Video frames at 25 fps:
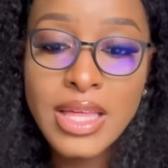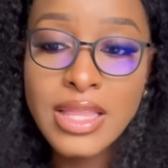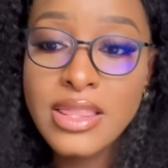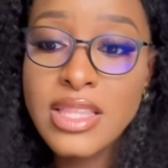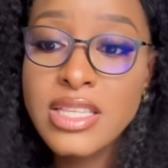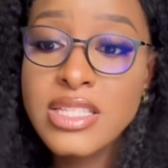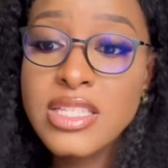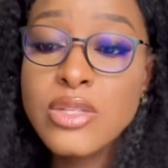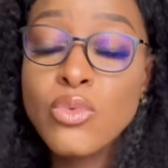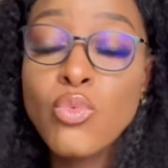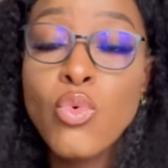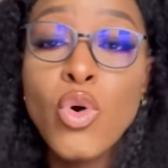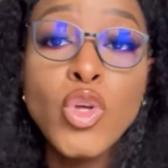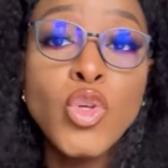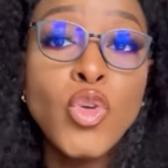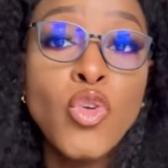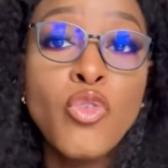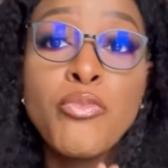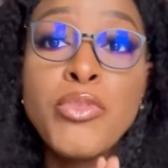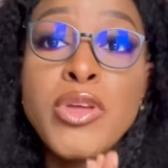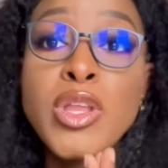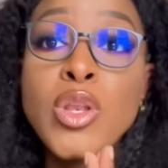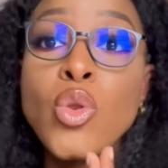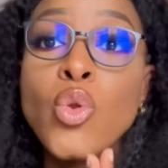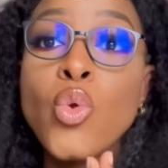This is what
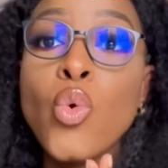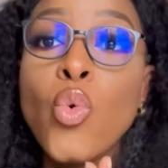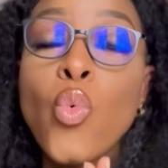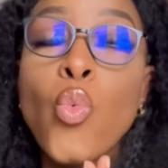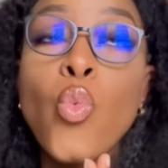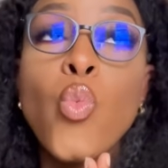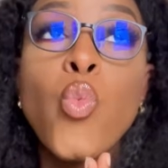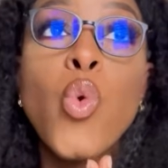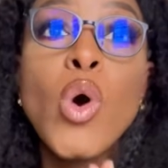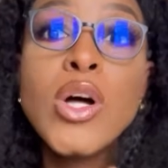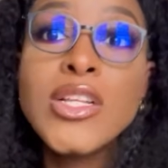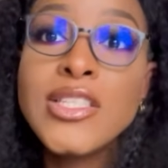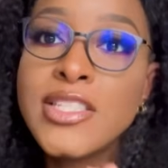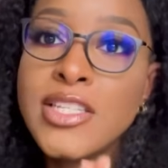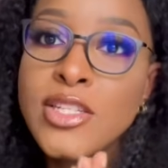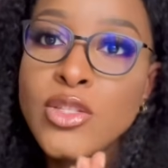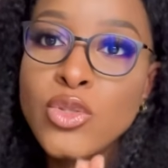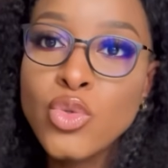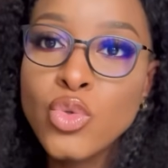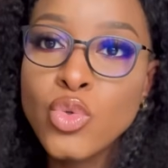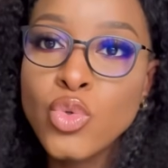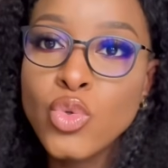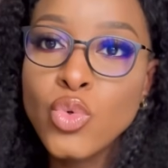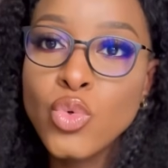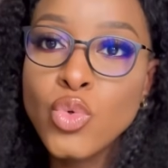you've been wanting
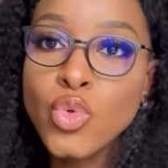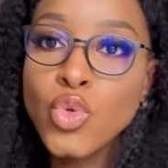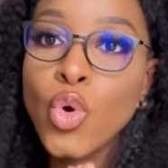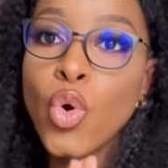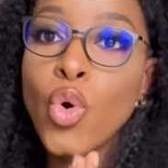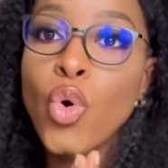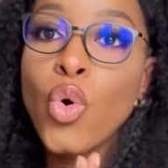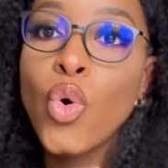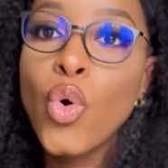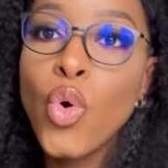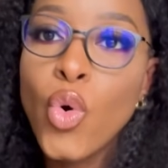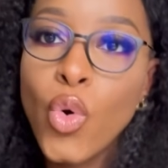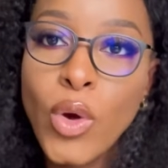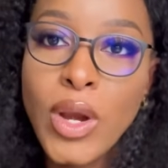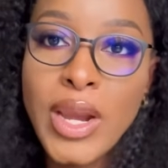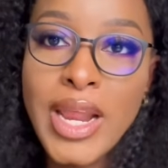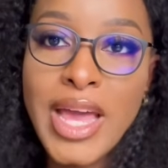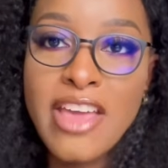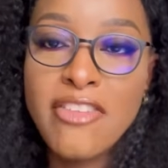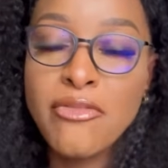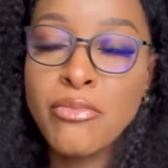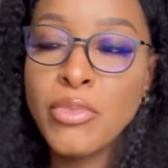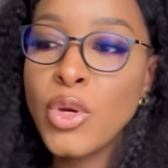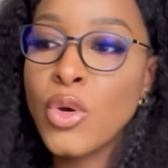to do your whole life,